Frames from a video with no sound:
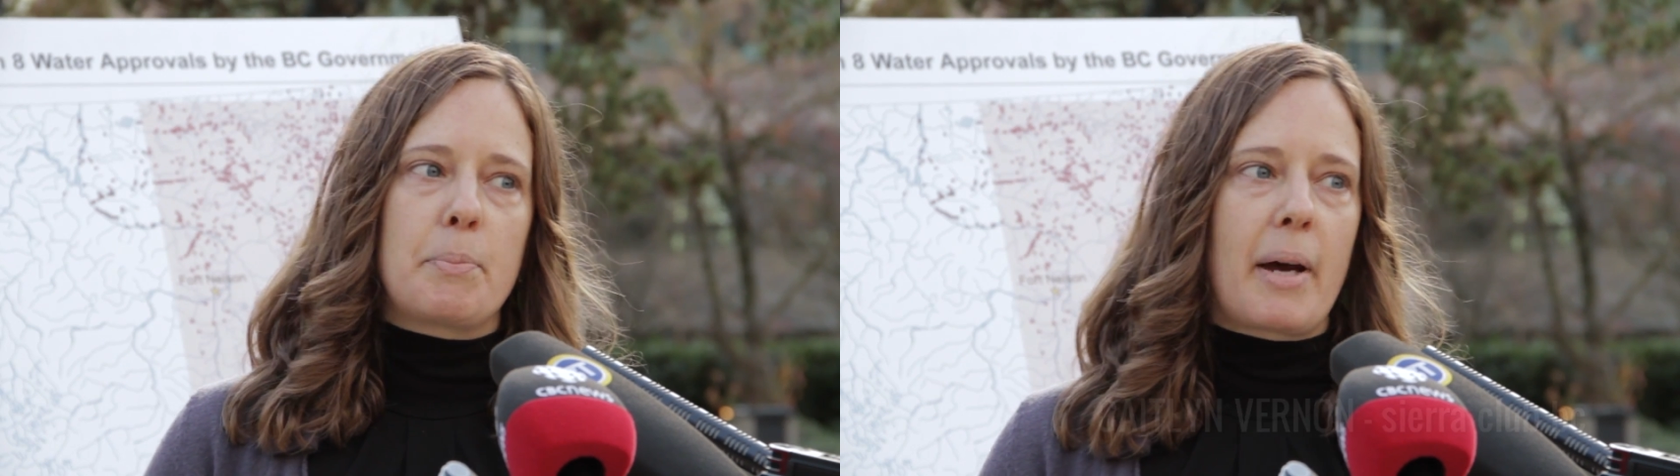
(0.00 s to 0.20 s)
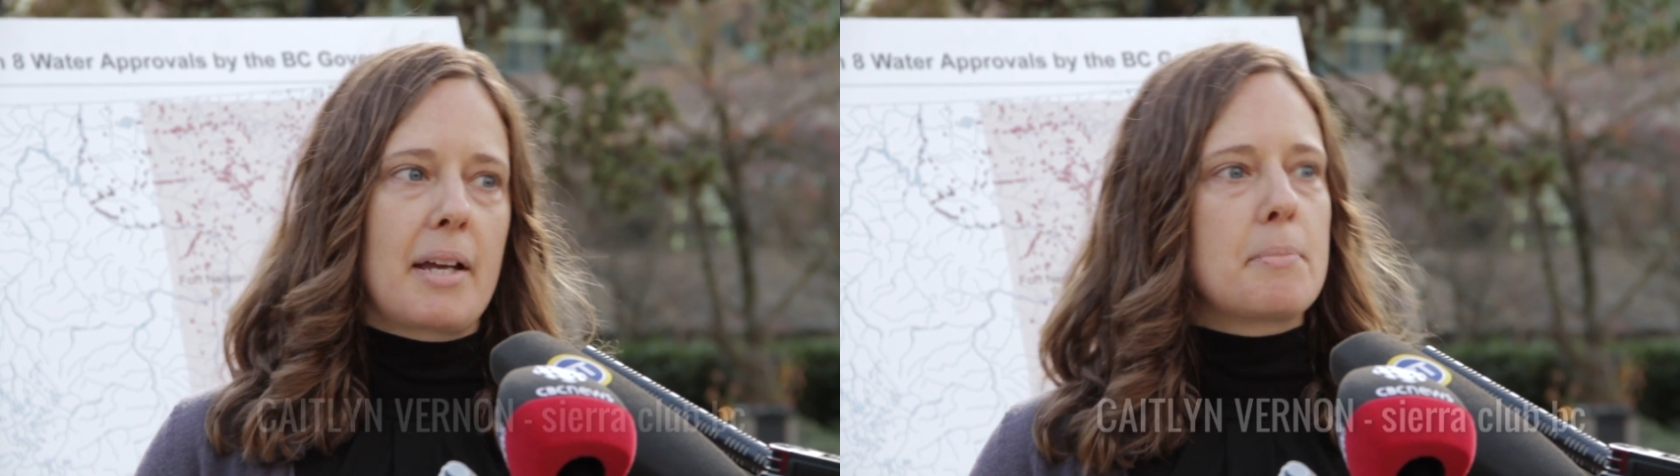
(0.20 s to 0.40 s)

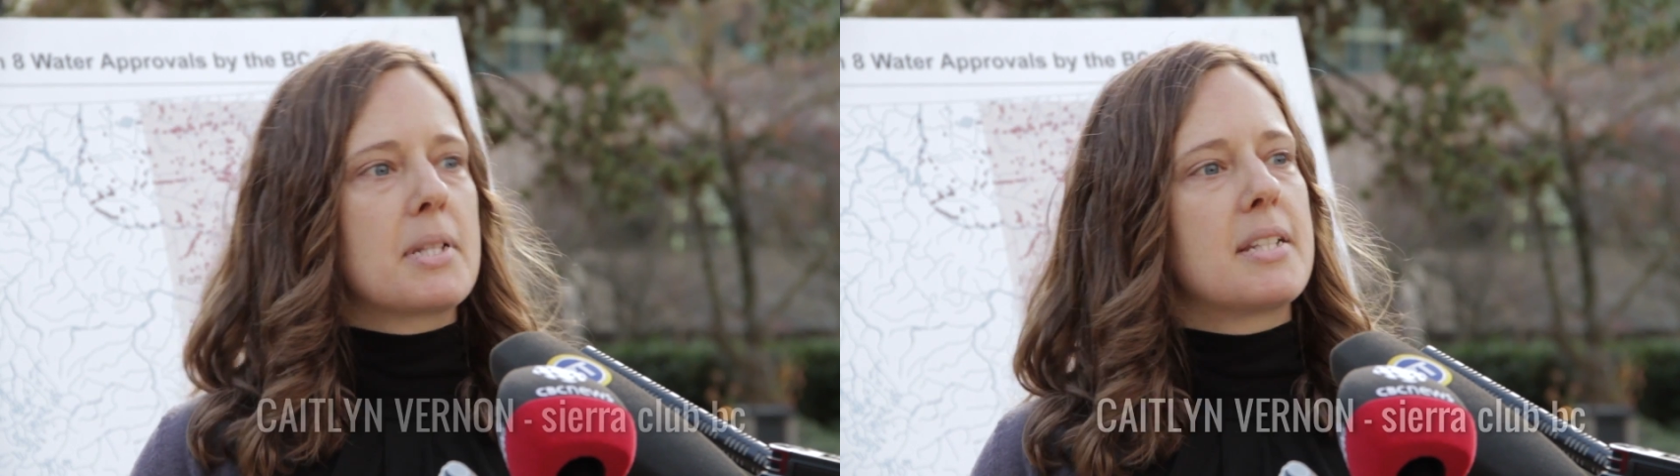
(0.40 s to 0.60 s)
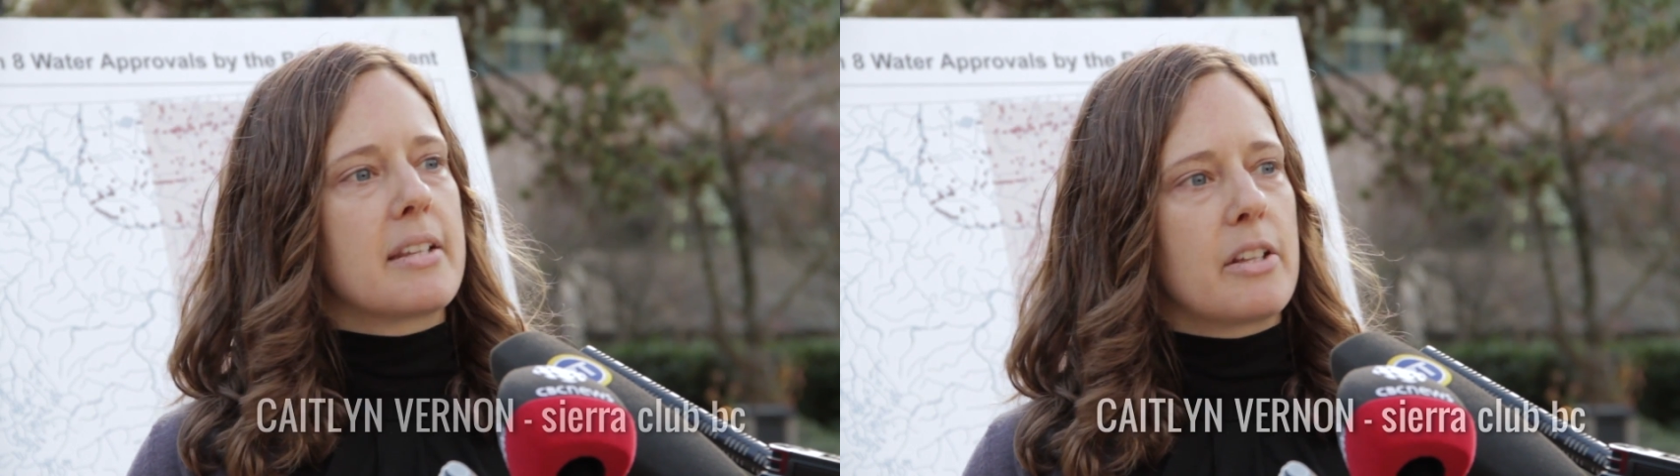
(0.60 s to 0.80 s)

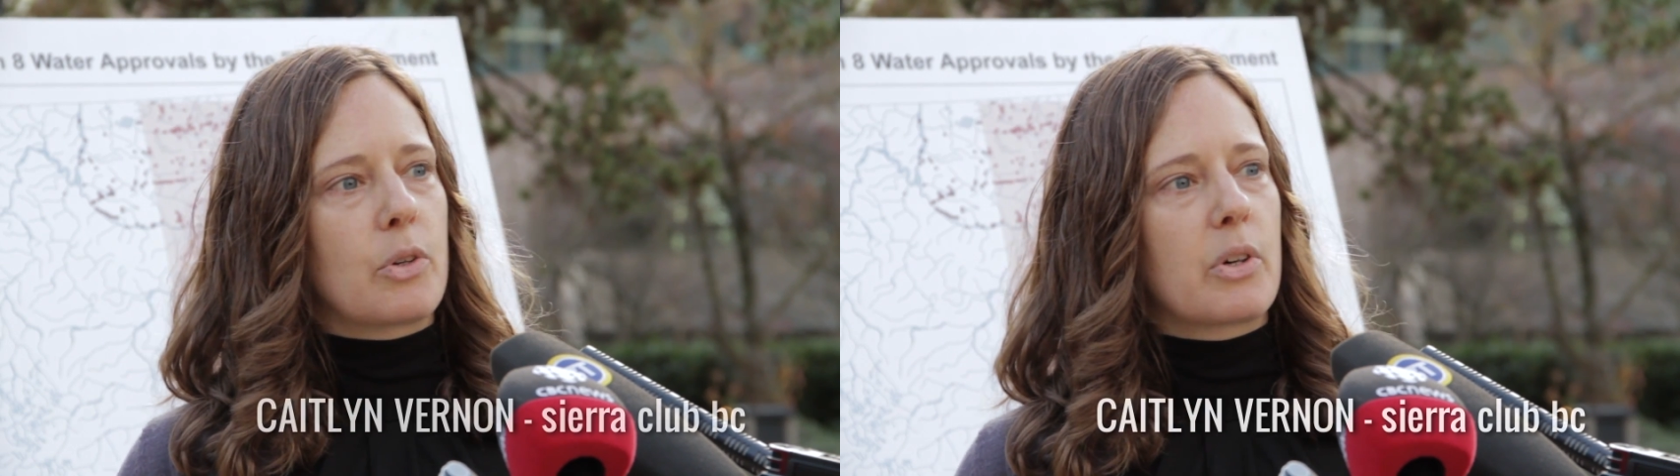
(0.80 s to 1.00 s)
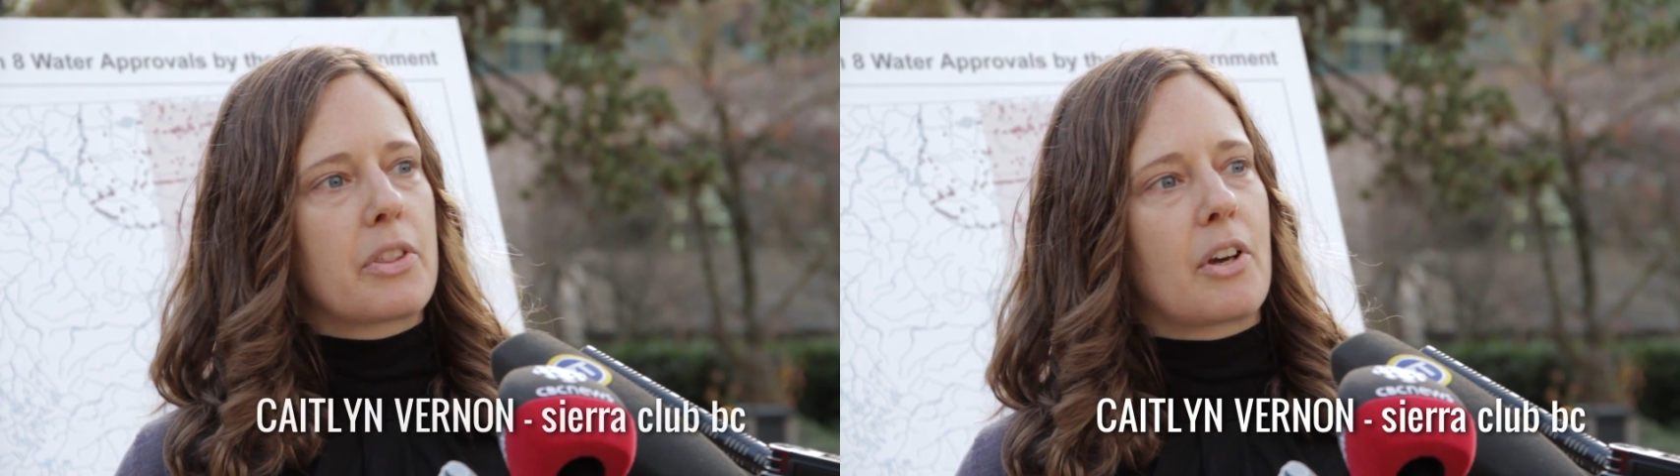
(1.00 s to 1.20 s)
piped to the
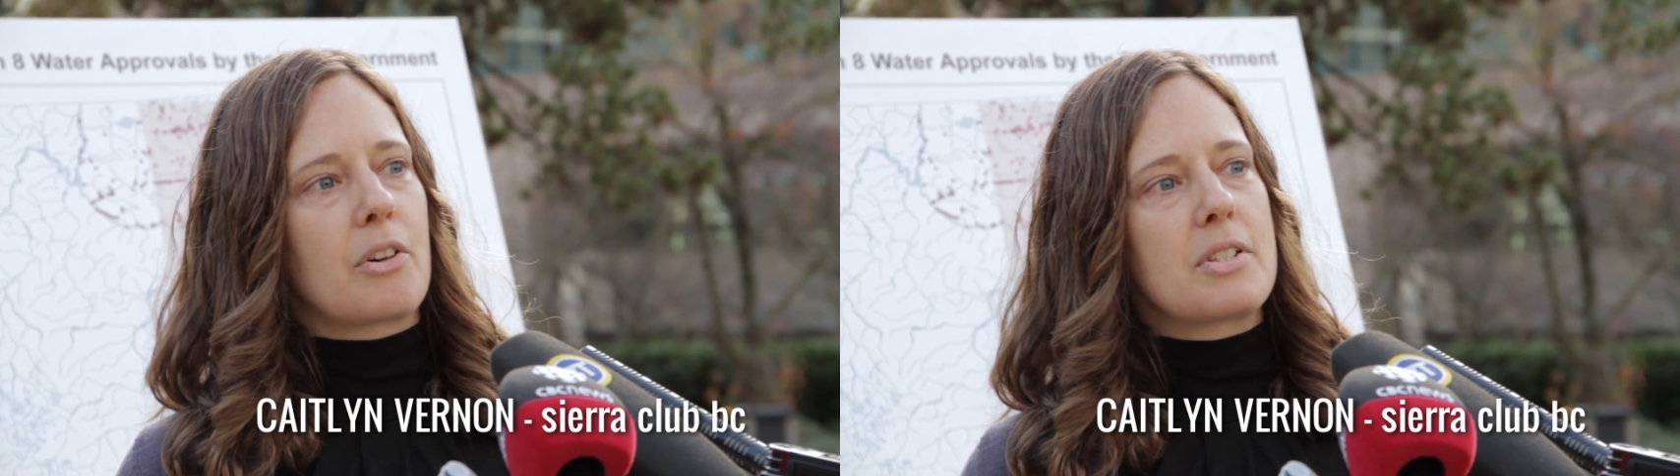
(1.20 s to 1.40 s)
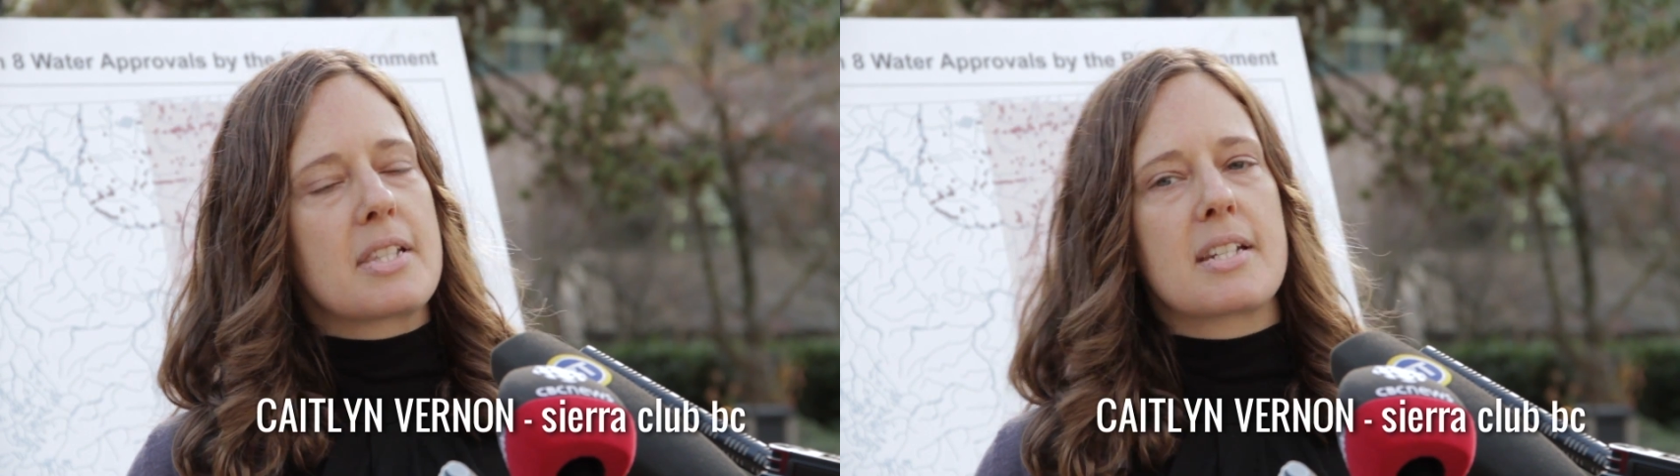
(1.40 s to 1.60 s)
north
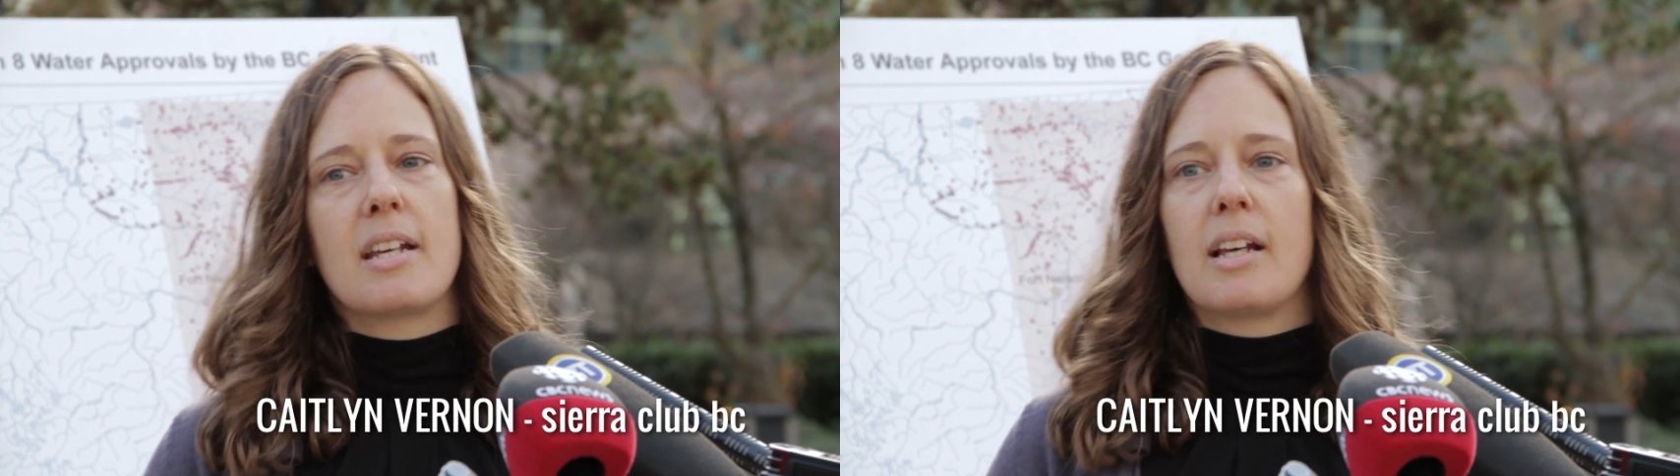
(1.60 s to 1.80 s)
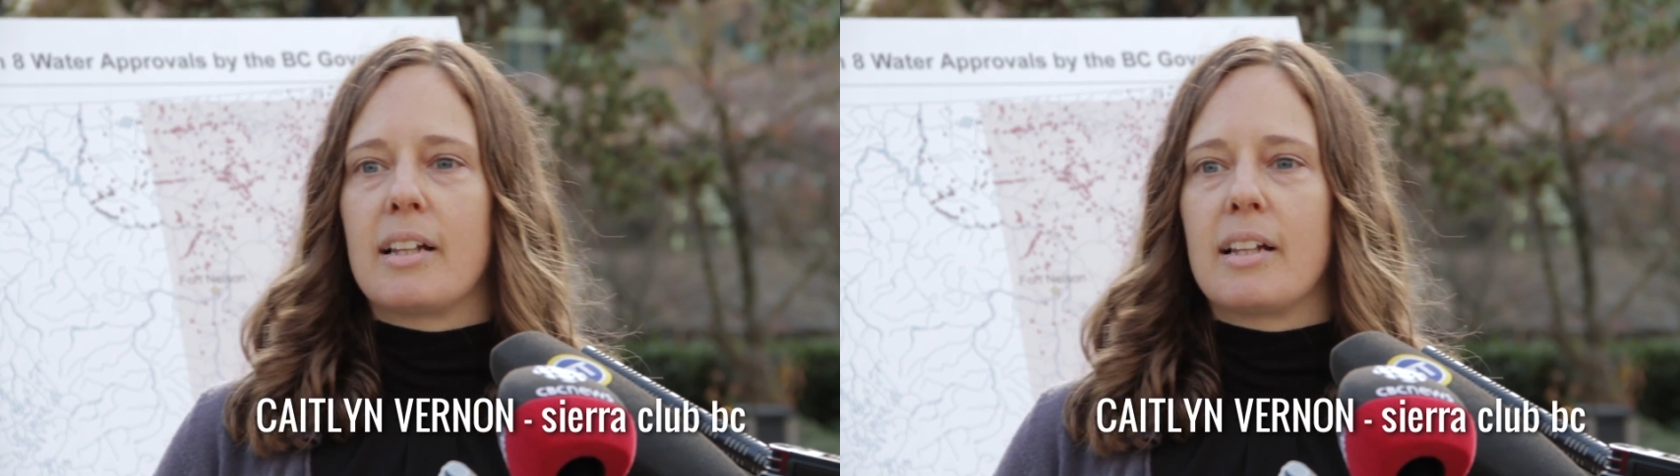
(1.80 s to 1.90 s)
coast,